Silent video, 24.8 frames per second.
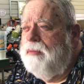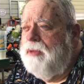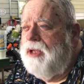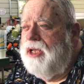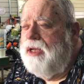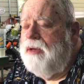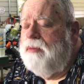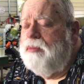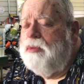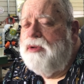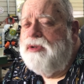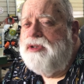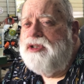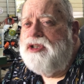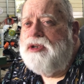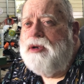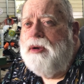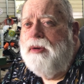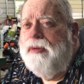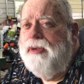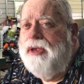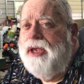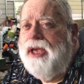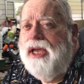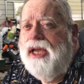it was
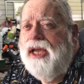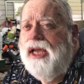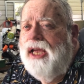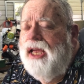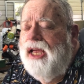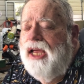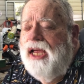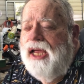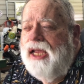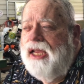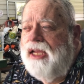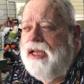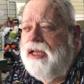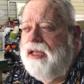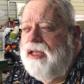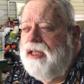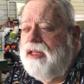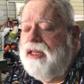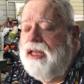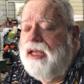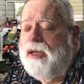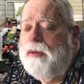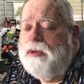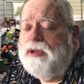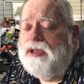
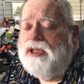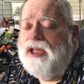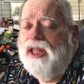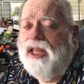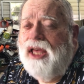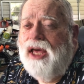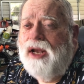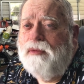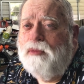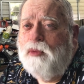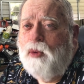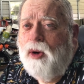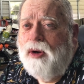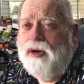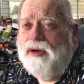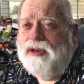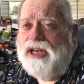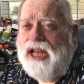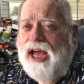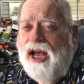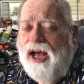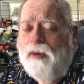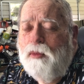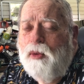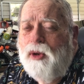a lot of work.
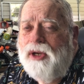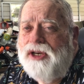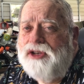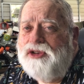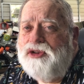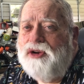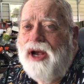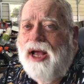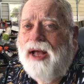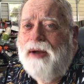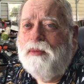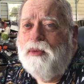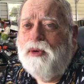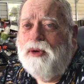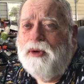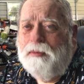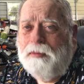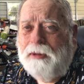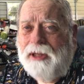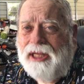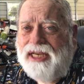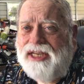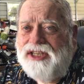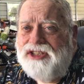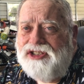Now I want to try a real
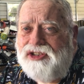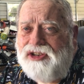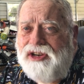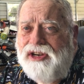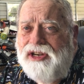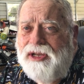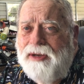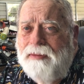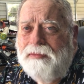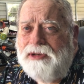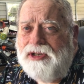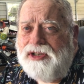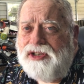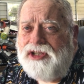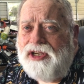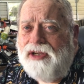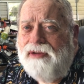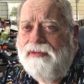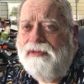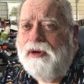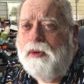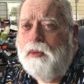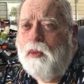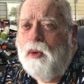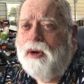Plasti Dip to see
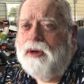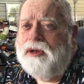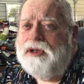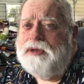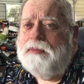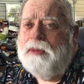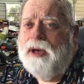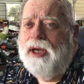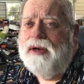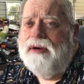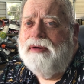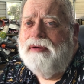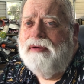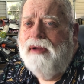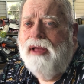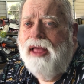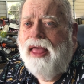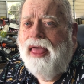if it works better,